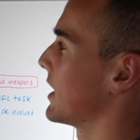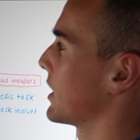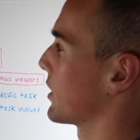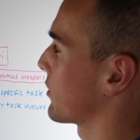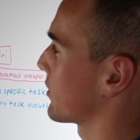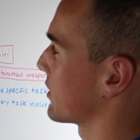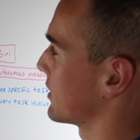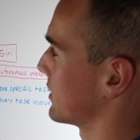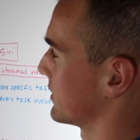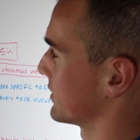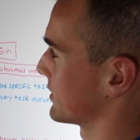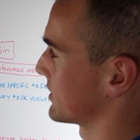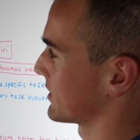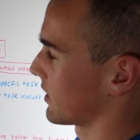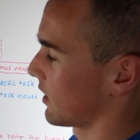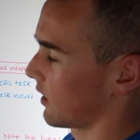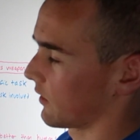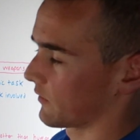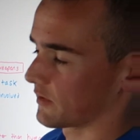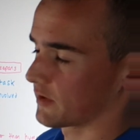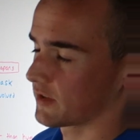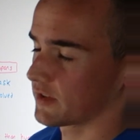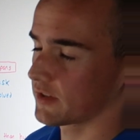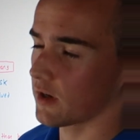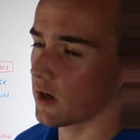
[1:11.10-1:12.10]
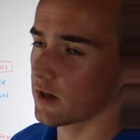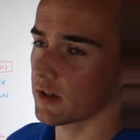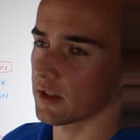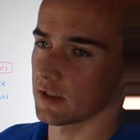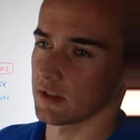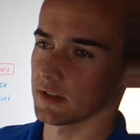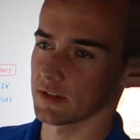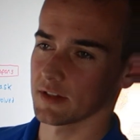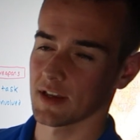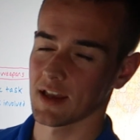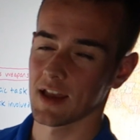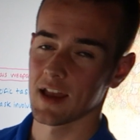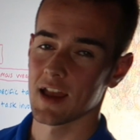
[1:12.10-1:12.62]
areas of
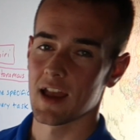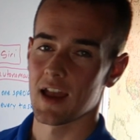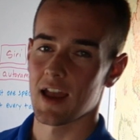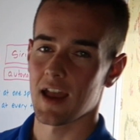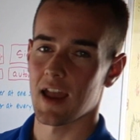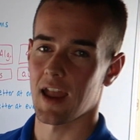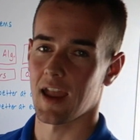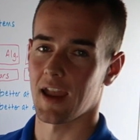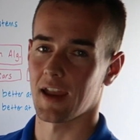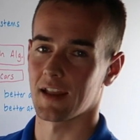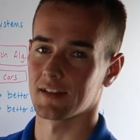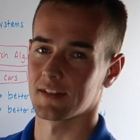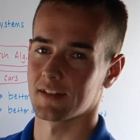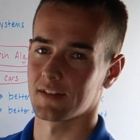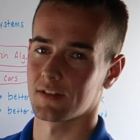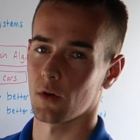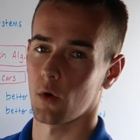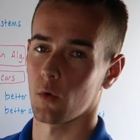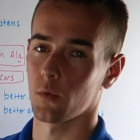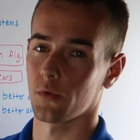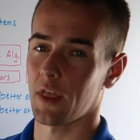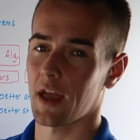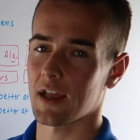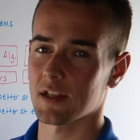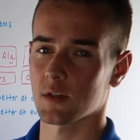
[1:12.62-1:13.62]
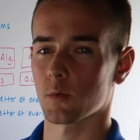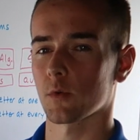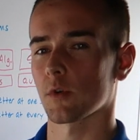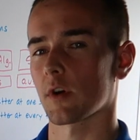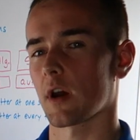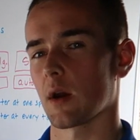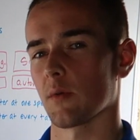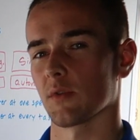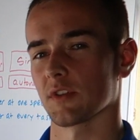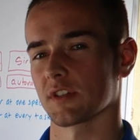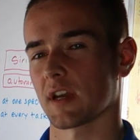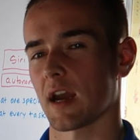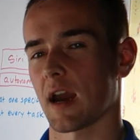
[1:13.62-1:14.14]
study. And so that's
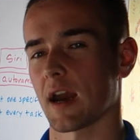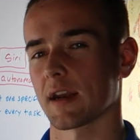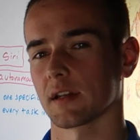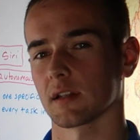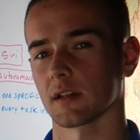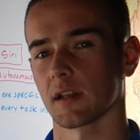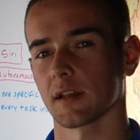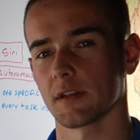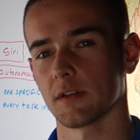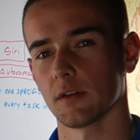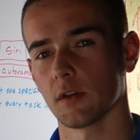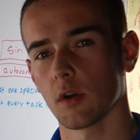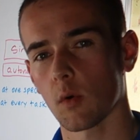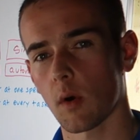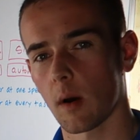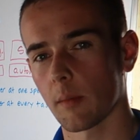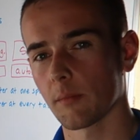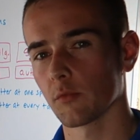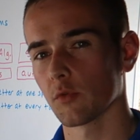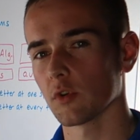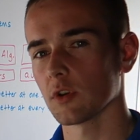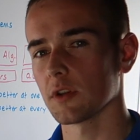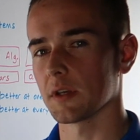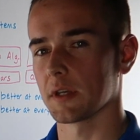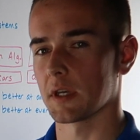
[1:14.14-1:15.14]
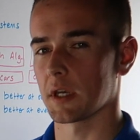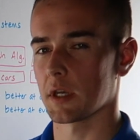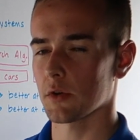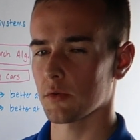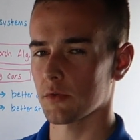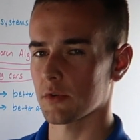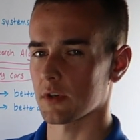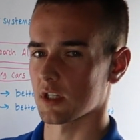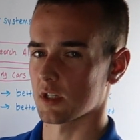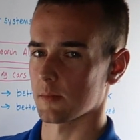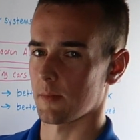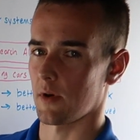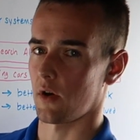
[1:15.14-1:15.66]
where I was kind of like, you know, I'm really
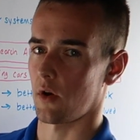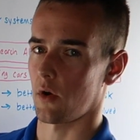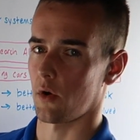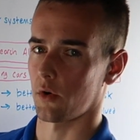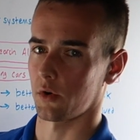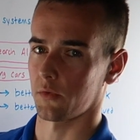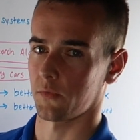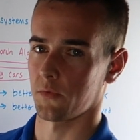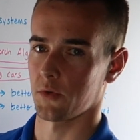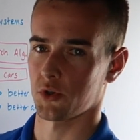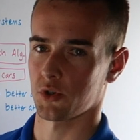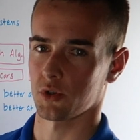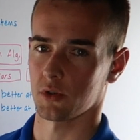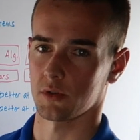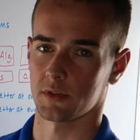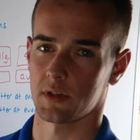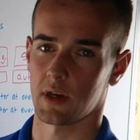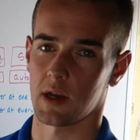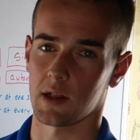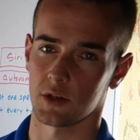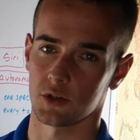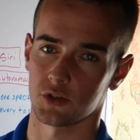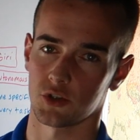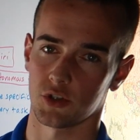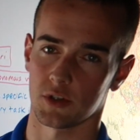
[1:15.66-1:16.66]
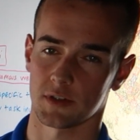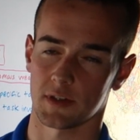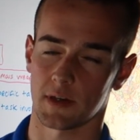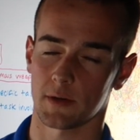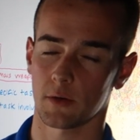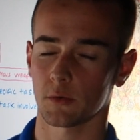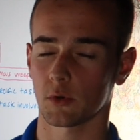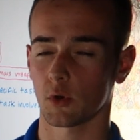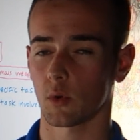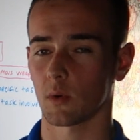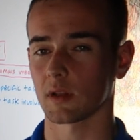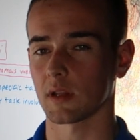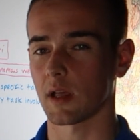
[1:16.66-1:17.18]
curious about artificial intelligence. I
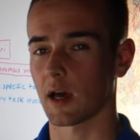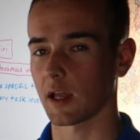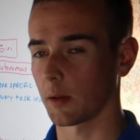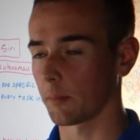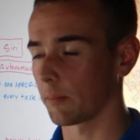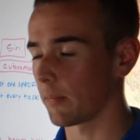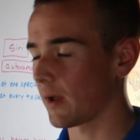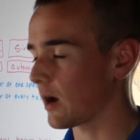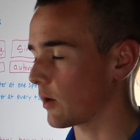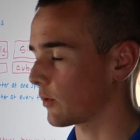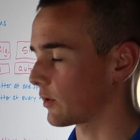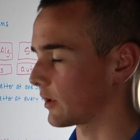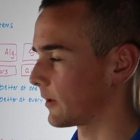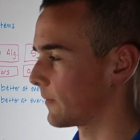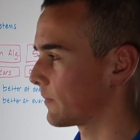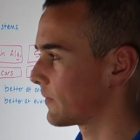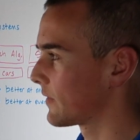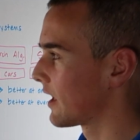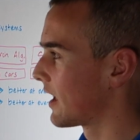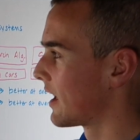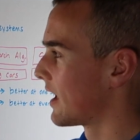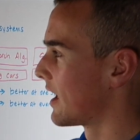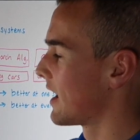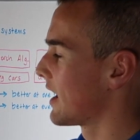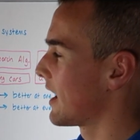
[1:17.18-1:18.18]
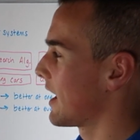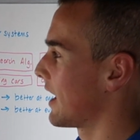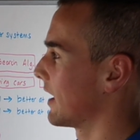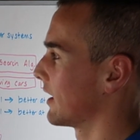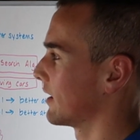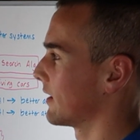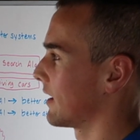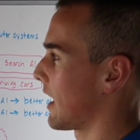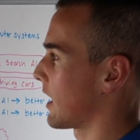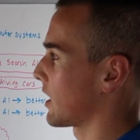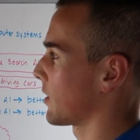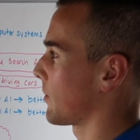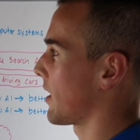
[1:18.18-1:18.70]
don't know a lot about it.
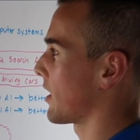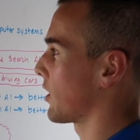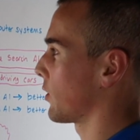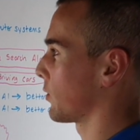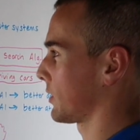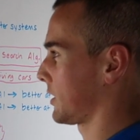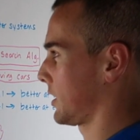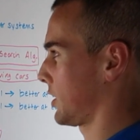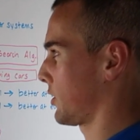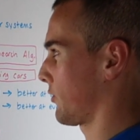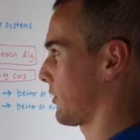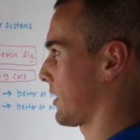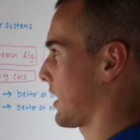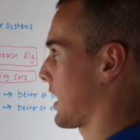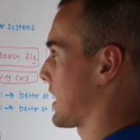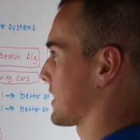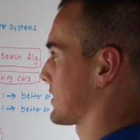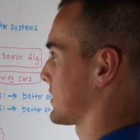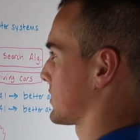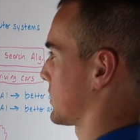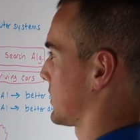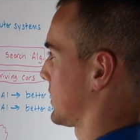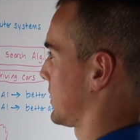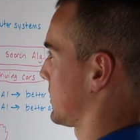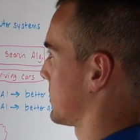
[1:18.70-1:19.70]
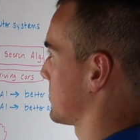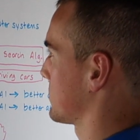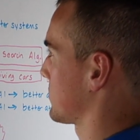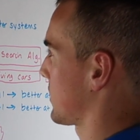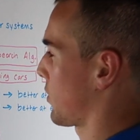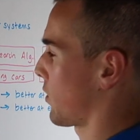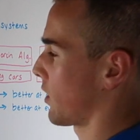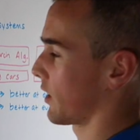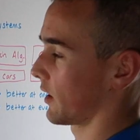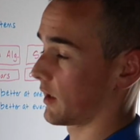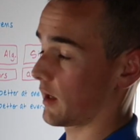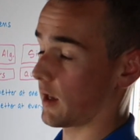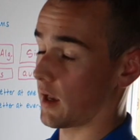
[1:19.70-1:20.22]
And out of my own curiosity,
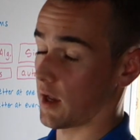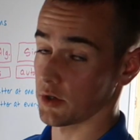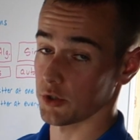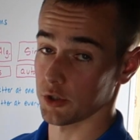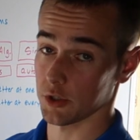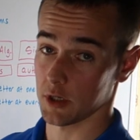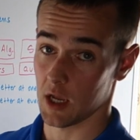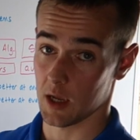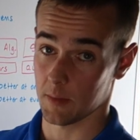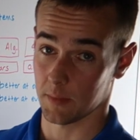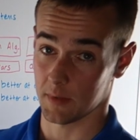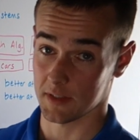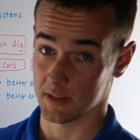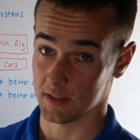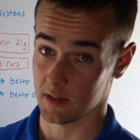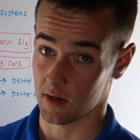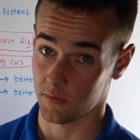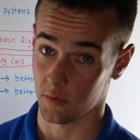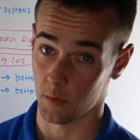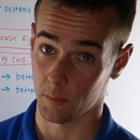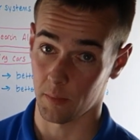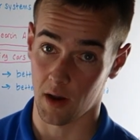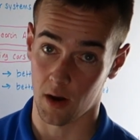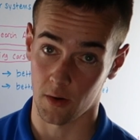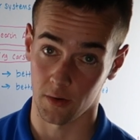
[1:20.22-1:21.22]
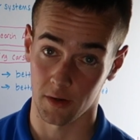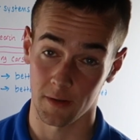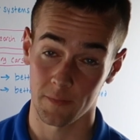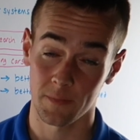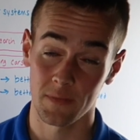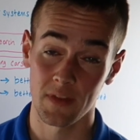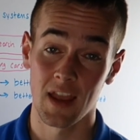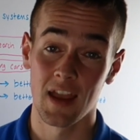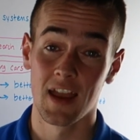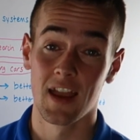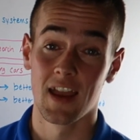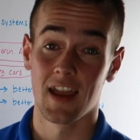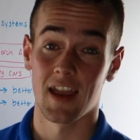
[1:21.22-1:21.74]
I wanted to educate myself about it.
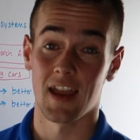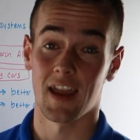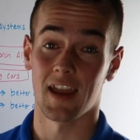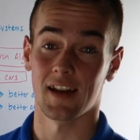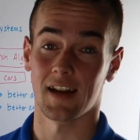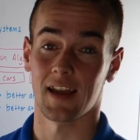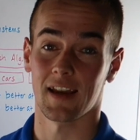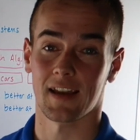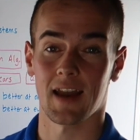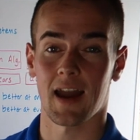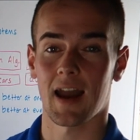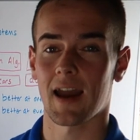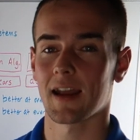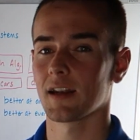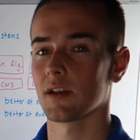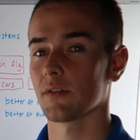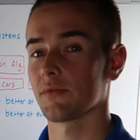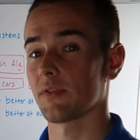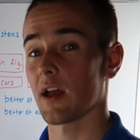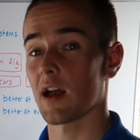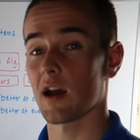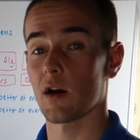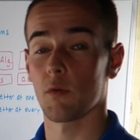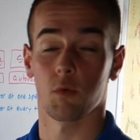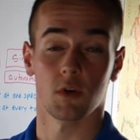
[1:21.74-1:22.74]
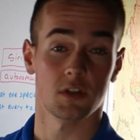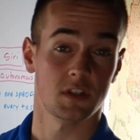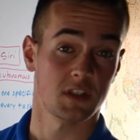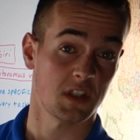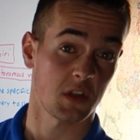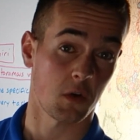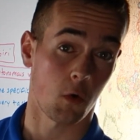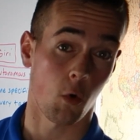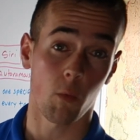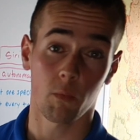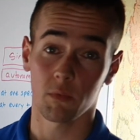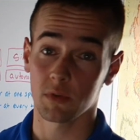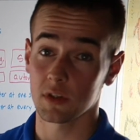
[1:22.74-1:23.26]
And I kind of have
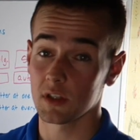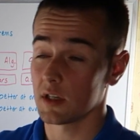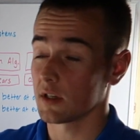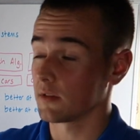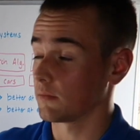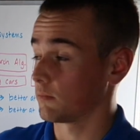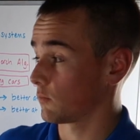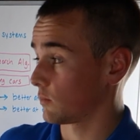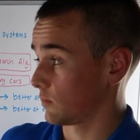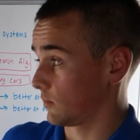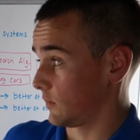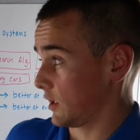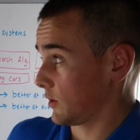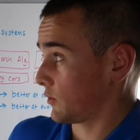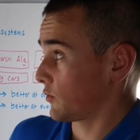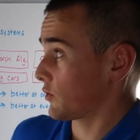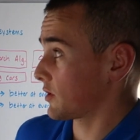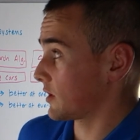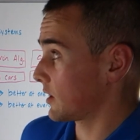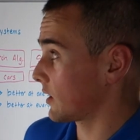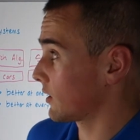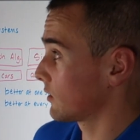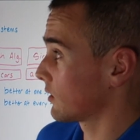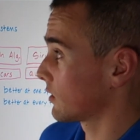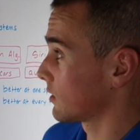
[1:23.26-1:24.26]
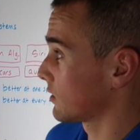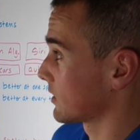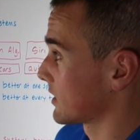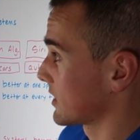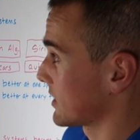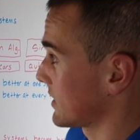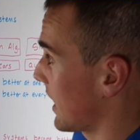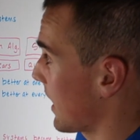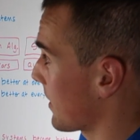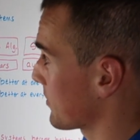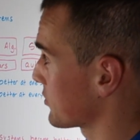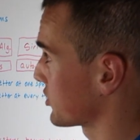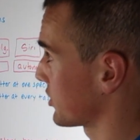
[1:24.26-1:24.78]
what's hopefully an interesting little
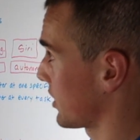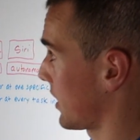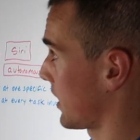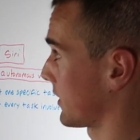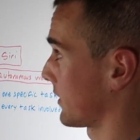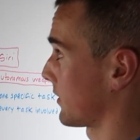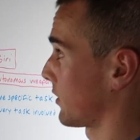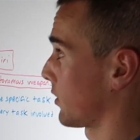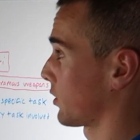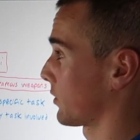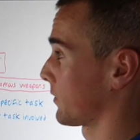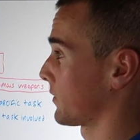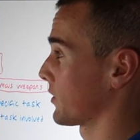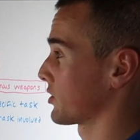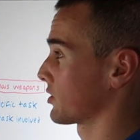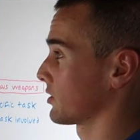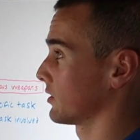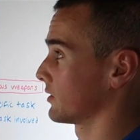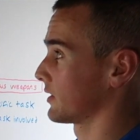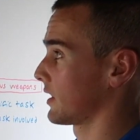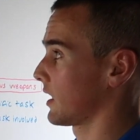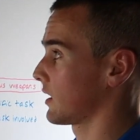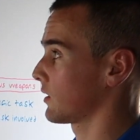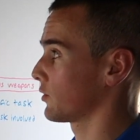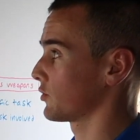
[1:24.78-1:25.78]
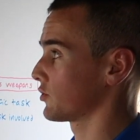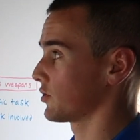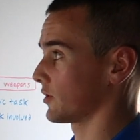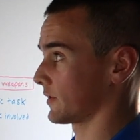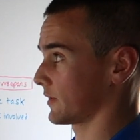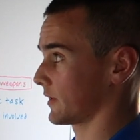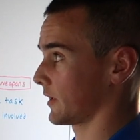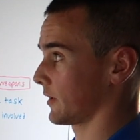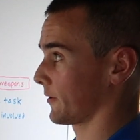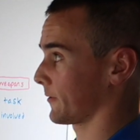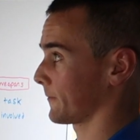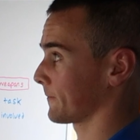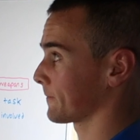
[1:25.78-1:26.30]
snapshot on artificial
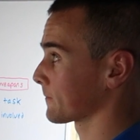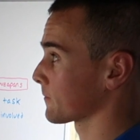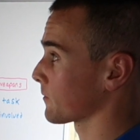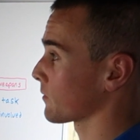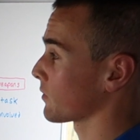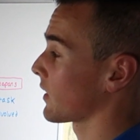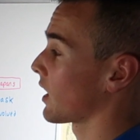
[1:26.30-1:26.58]
intelligence here.